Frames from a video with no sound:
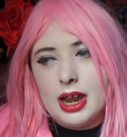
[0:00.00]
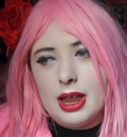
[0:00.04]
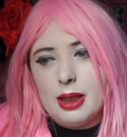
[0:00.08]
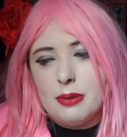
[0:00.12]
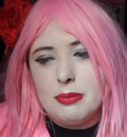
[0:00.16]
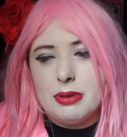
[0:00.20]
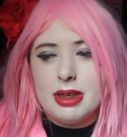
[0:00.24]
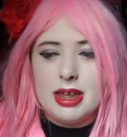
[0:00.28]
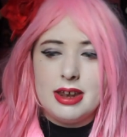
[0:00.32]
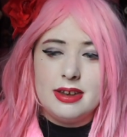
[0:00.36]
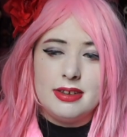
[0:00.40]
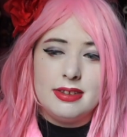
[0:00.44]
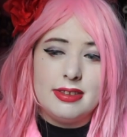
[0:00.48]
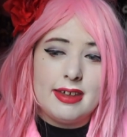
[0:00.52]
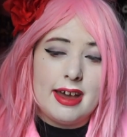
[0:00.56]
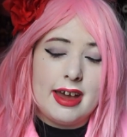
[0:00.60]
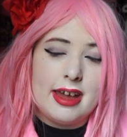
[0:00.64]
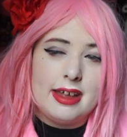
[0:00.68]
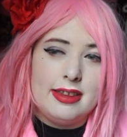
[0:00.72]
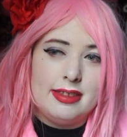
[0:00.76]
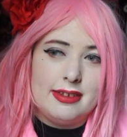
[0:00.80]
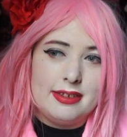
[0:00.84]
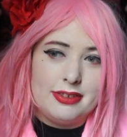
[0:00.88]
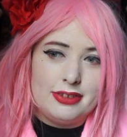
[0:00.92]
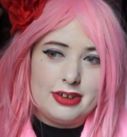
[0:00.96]
little bit into
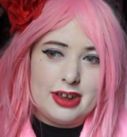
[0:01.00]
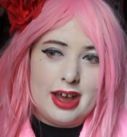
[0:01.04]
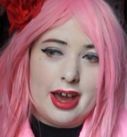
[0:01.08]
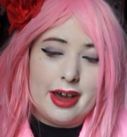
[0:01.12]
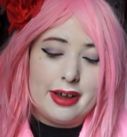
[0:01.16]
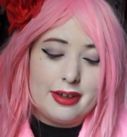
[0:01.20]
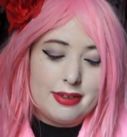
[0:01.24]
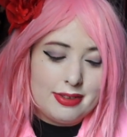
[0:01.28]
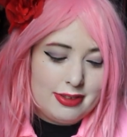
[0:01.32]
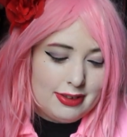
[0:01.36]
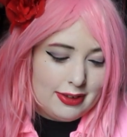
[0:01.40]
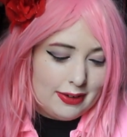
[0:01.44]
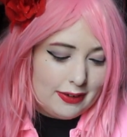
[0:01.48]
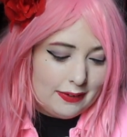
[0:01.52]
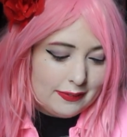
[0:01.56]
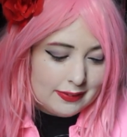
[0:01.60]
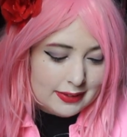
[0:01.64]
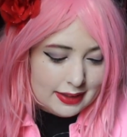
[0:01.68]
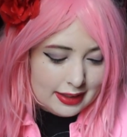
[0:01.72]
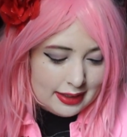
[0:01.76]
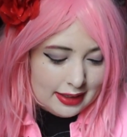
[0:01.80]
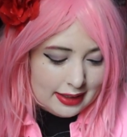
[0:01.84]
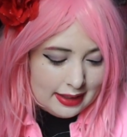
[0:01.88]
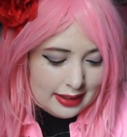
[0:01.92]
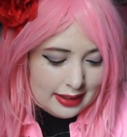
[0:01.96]
that in this tag so